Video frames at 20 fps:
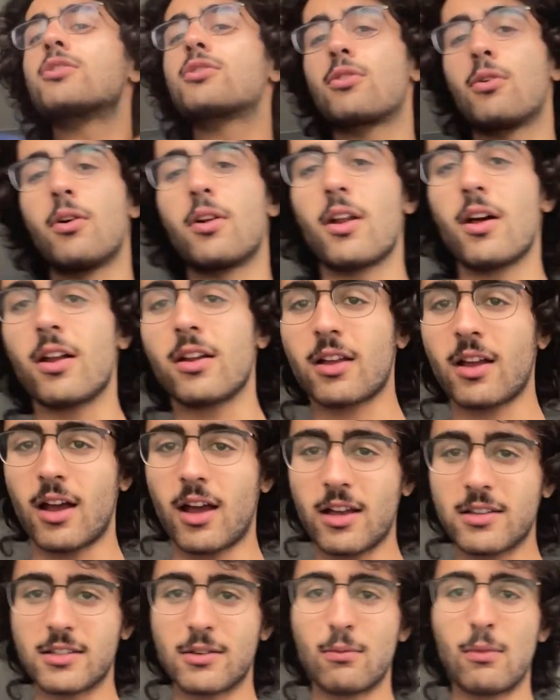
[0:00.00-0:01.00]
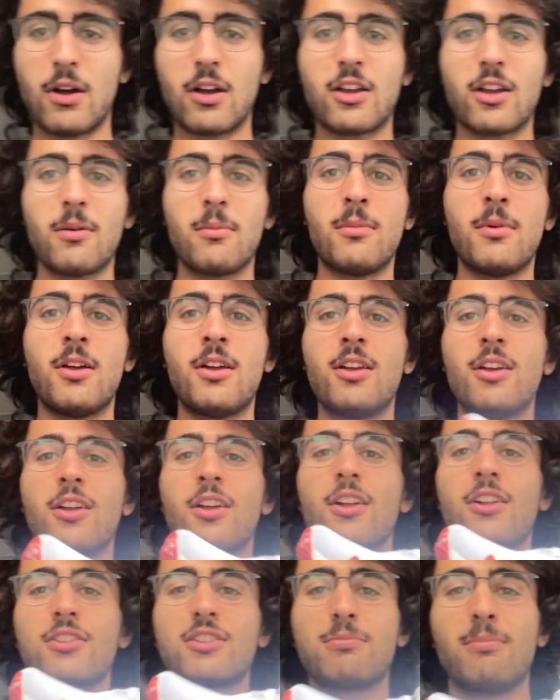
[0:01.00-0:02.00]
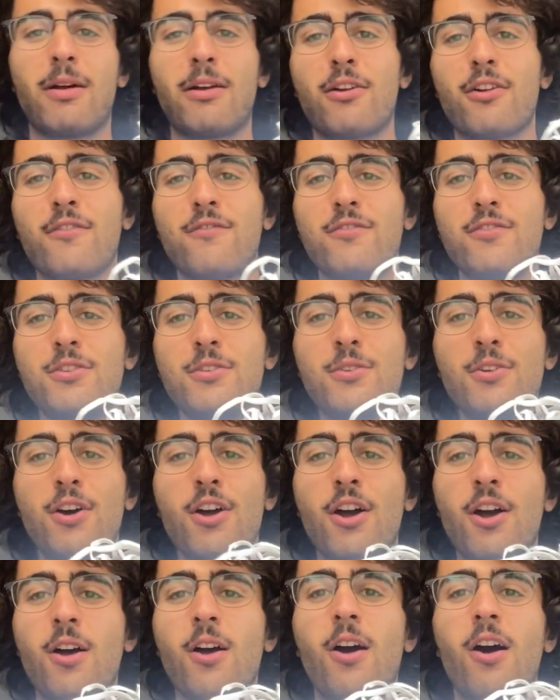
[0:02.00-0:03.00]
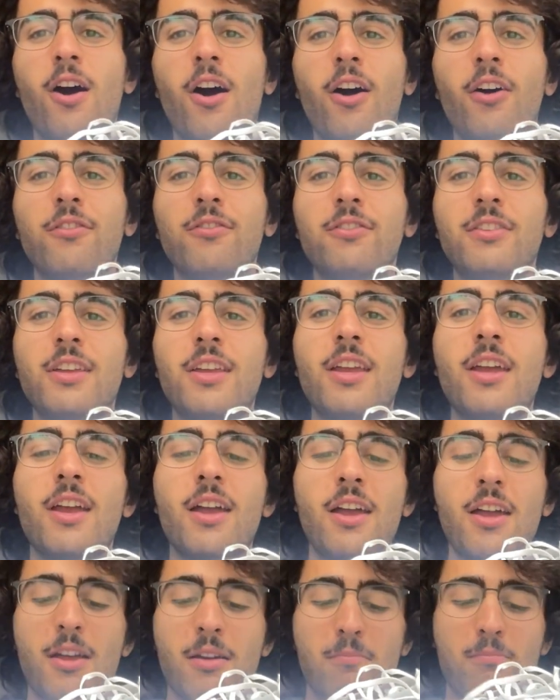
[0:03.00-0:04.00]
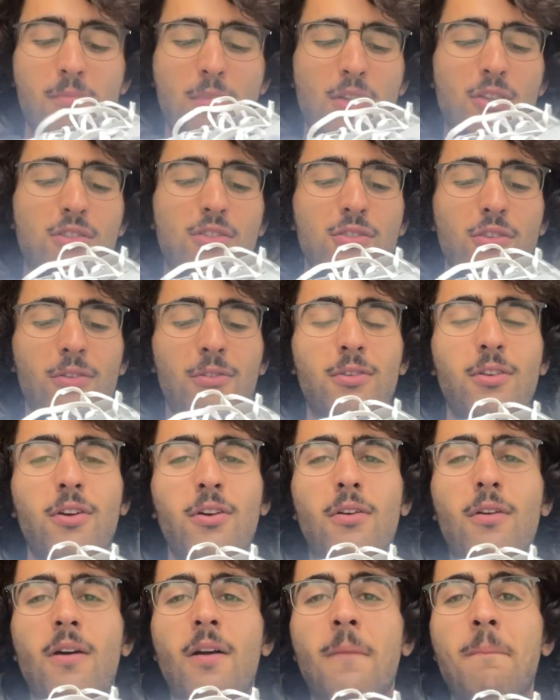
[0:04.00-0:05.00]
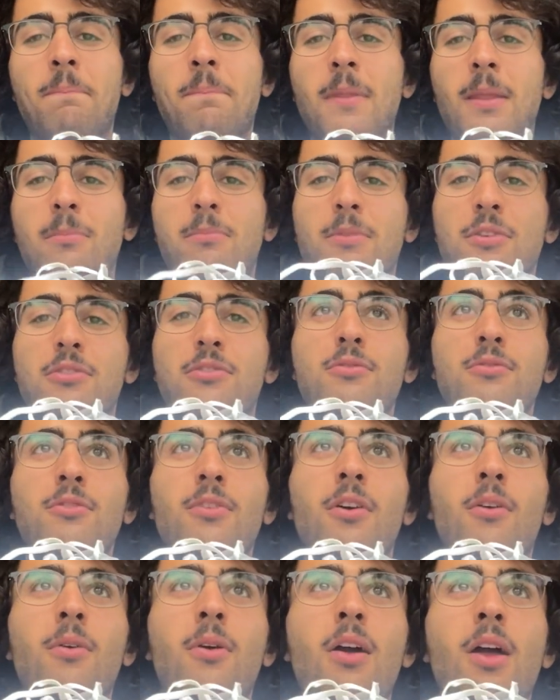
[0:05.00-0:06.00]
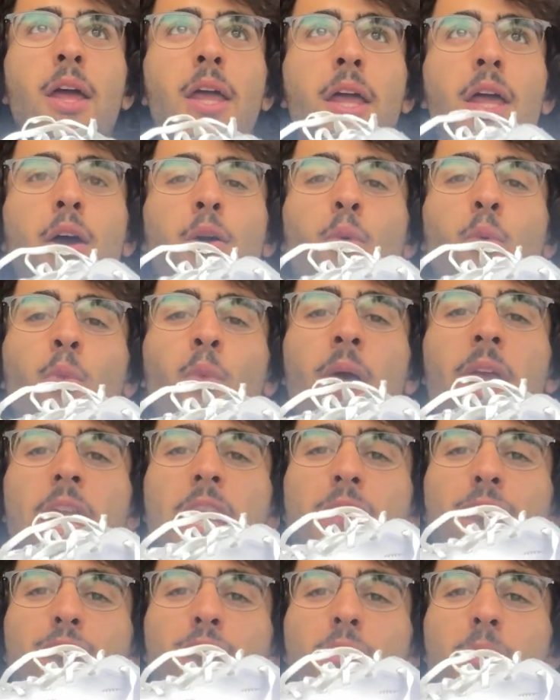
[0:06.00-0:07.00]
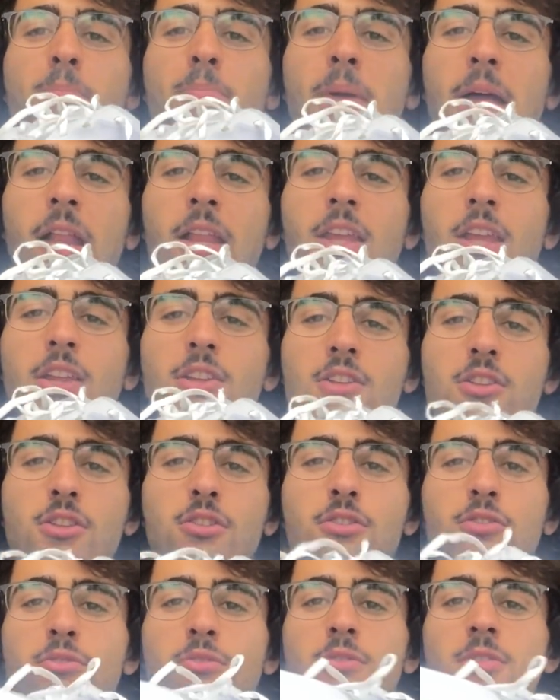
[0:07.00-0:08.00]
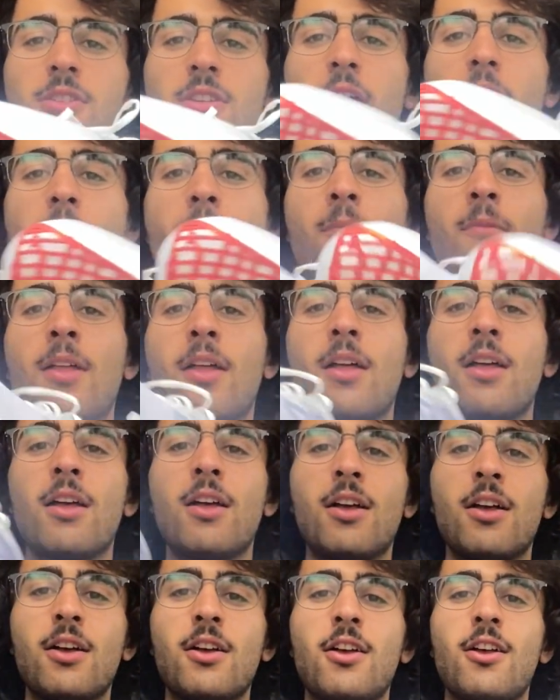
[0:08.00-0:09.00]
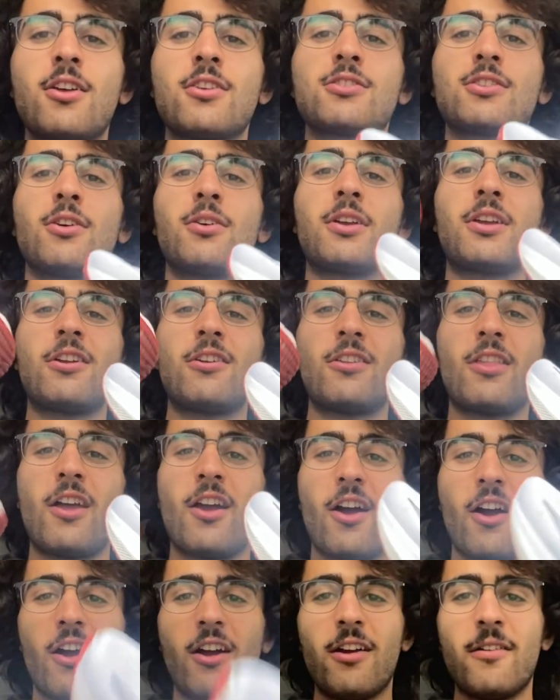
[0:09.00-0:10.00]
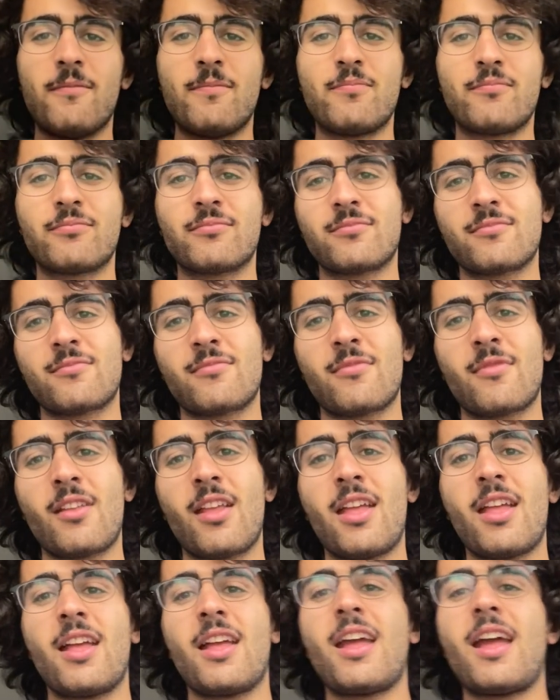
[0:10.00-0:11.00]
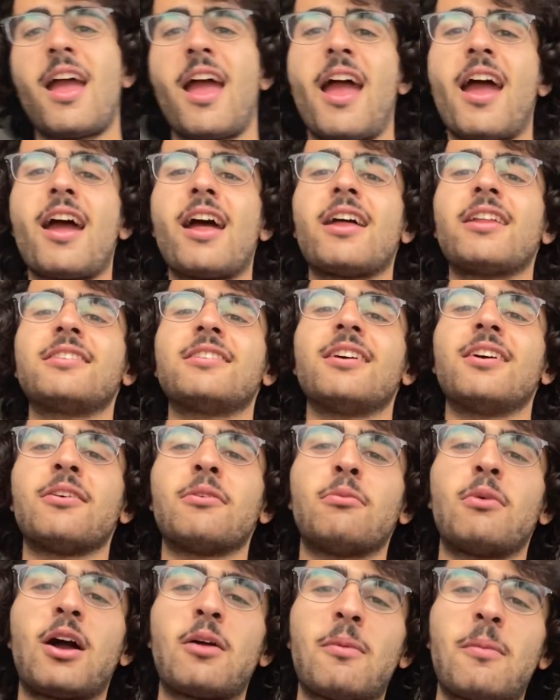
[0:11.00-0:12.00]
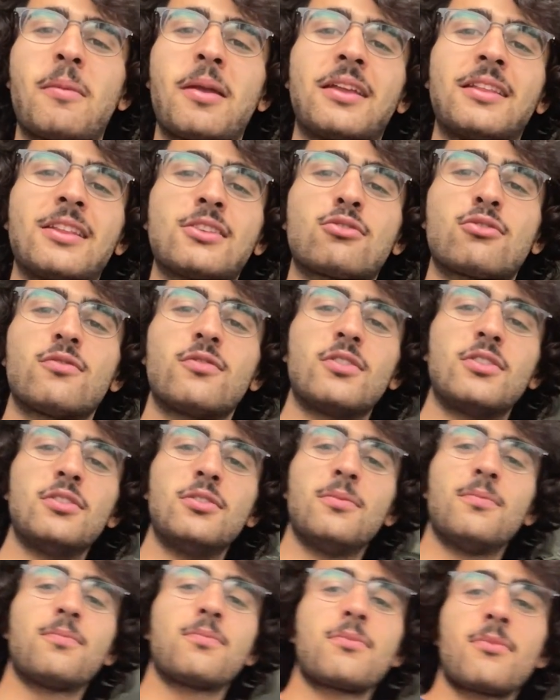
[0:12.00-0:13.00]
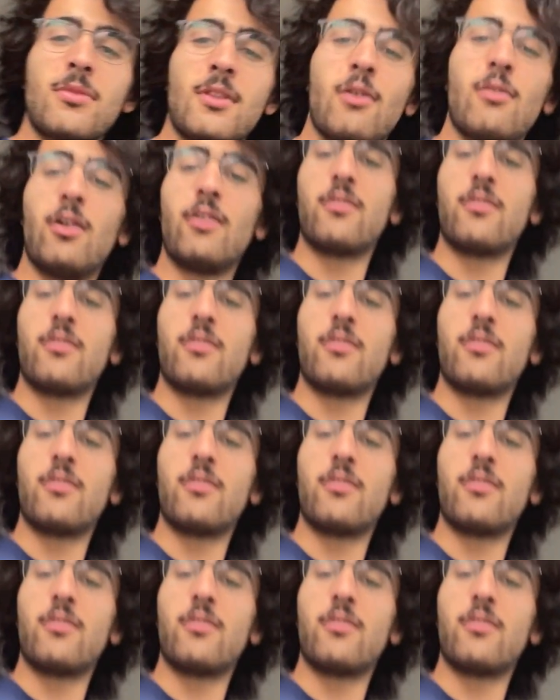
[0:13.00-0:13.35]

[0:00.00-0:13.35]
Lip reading: going on, guys, and welcome to my review of the Mizuno Wave Rebellion 2s. So here they are. And why am I making this review? Well,